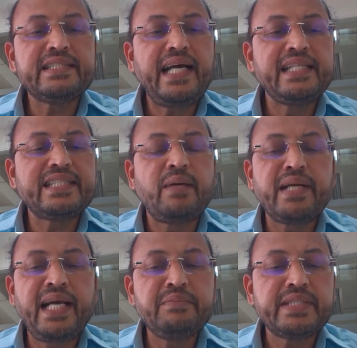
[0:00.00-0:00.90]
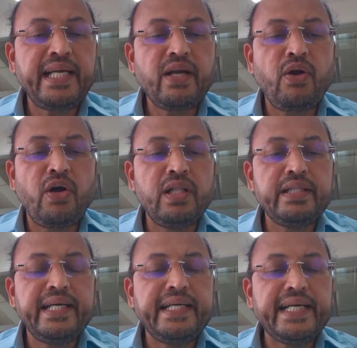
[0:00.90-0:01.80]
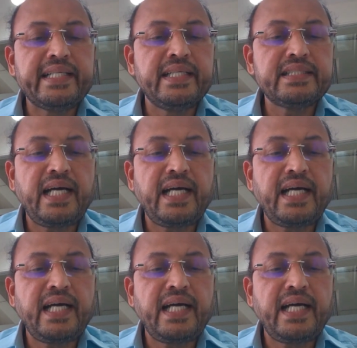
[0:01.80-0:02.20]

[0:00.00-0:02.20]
and sometimes I call that debtors